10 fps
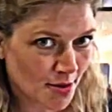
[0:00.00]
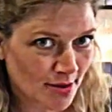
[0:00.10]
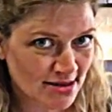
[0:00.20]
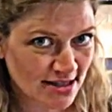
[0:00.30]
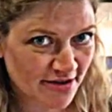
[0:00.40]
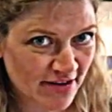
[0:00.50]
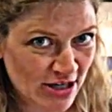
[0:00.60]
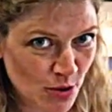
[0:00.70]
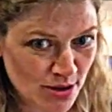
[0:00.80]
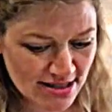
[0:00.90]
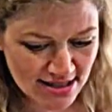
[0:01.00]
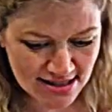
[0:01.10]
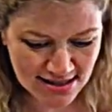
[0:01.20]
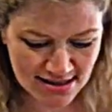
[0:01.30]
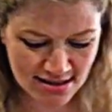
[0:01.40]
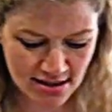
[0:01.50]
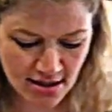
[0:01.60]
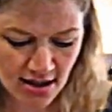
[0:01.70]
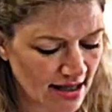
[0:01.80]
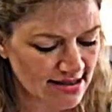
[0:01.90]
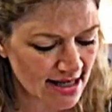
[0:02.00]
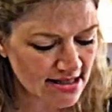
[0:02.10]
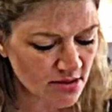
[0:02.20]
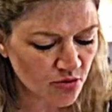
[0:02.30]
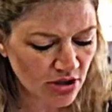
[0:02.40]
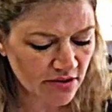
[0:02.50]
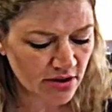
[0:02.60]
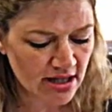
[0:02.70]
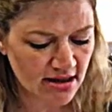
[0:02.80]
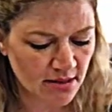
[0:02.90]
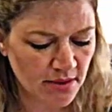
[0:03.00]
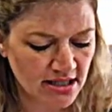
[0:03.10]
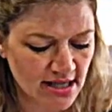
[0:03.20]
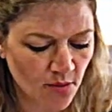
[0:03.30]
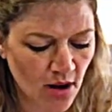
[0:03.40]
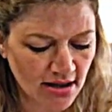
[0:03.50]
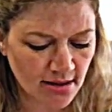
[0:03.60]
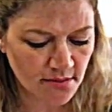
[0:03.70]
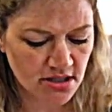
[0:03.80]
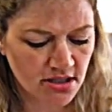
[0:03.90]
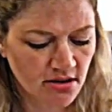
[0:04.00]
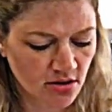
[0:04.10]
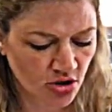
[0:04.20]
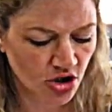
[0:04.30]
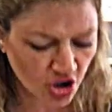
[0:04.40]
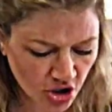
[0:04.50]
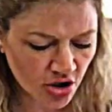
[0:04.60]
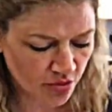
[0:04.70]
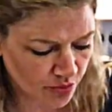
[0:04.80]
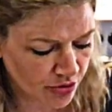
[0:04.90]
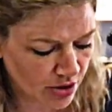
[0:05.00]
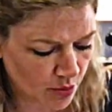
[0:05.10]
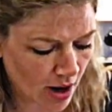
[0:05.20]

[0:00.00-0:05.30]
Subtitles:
We'll see if he notices. I sliced them really, really thin because I want them to cook pretty